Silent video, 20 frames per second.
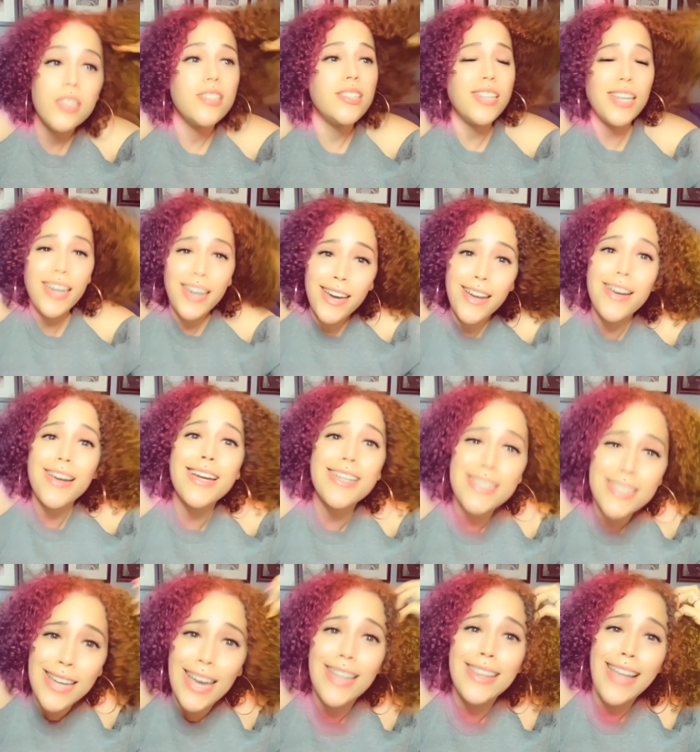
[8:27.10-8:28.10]
She hit her because
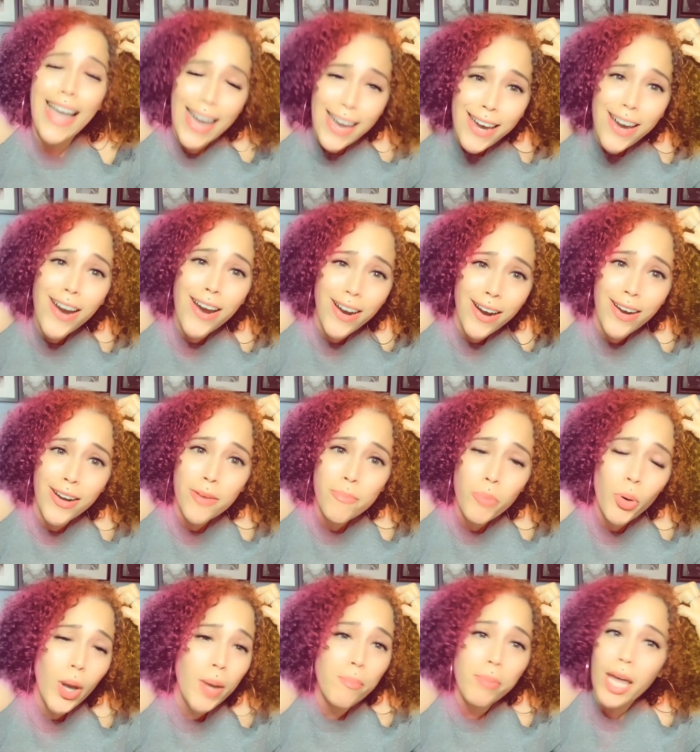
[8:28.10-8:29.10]
she ain't like her.
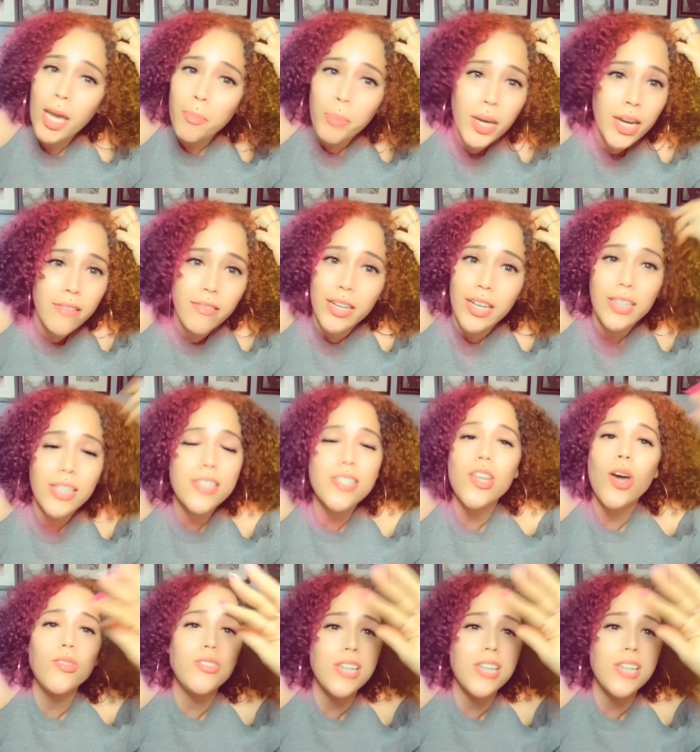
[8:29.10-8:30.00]
Point blank, period. There's no